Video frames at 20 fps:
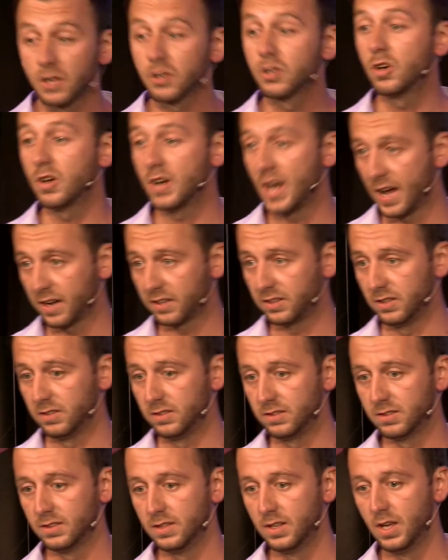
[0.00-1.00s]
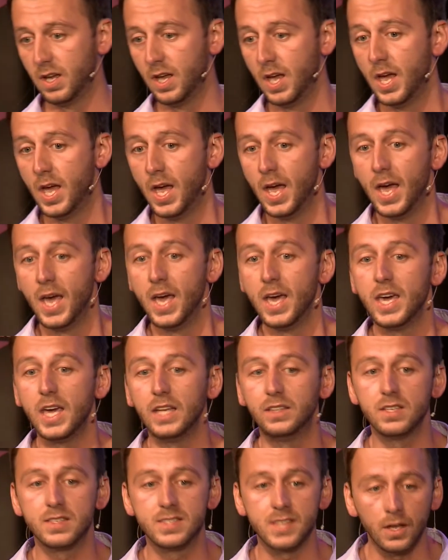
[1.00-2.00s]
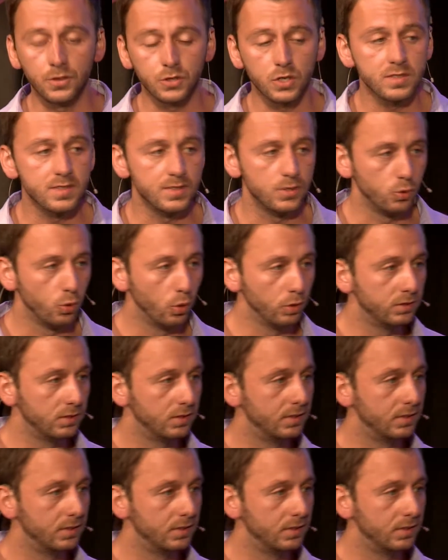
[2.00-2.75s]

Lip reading: are connected. It is understood